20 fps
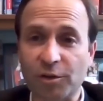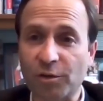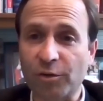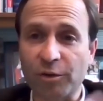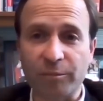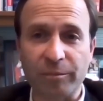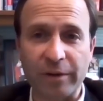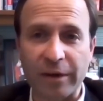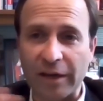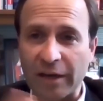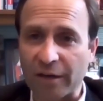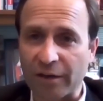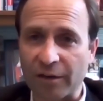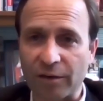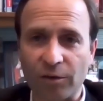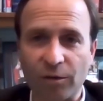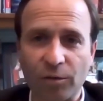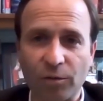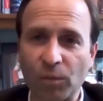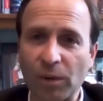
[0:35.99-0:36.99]
going back
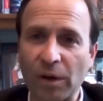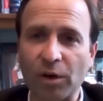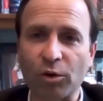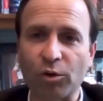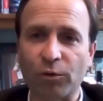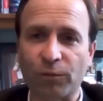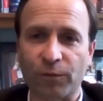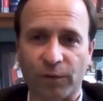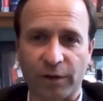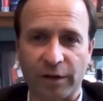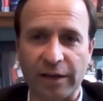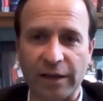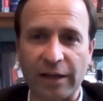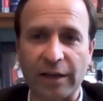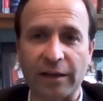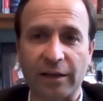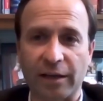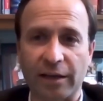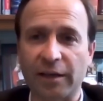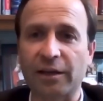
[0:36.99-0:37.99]
well over a
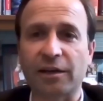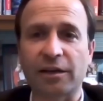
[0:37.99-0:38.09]
decade,